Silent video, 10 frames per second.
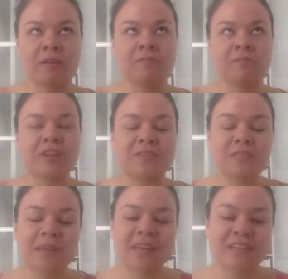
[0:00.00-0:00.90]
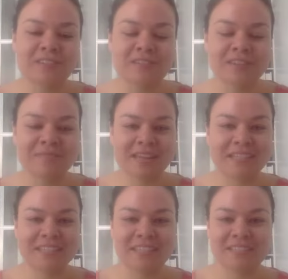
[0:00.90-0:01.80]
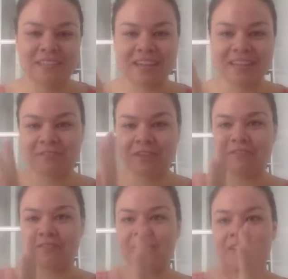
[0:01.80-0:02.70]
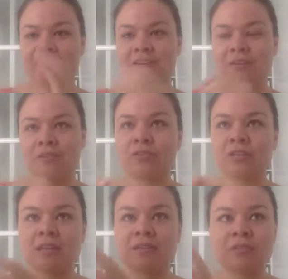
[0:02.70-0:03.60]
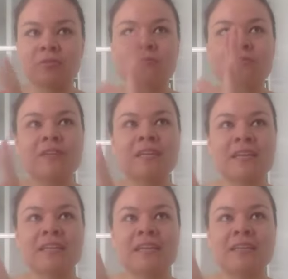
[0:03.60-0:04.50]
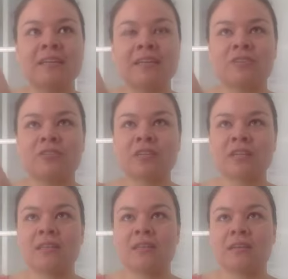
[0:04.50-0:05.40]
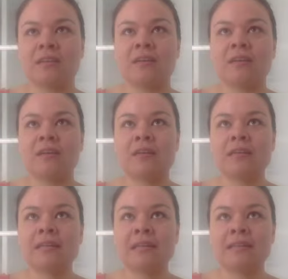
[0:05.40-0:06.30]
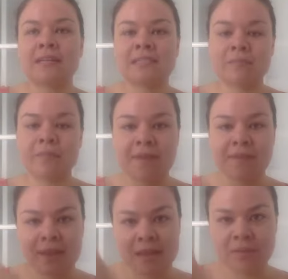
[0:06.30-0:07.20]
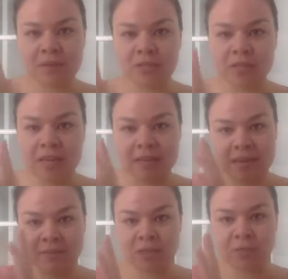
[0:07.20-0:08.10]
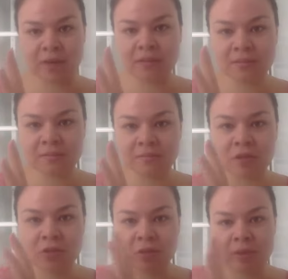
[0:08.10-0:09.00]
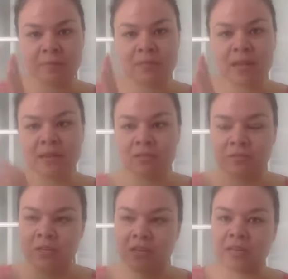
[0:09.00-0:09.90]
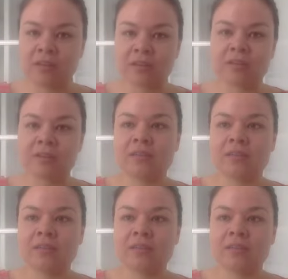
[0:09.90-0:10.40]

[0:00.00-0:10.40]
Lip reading: trying to explain it so that it makes sense. So like if you have a, usually, so affiliate link is usually the link that sits behind the image, like an image on your website. So when you click on it,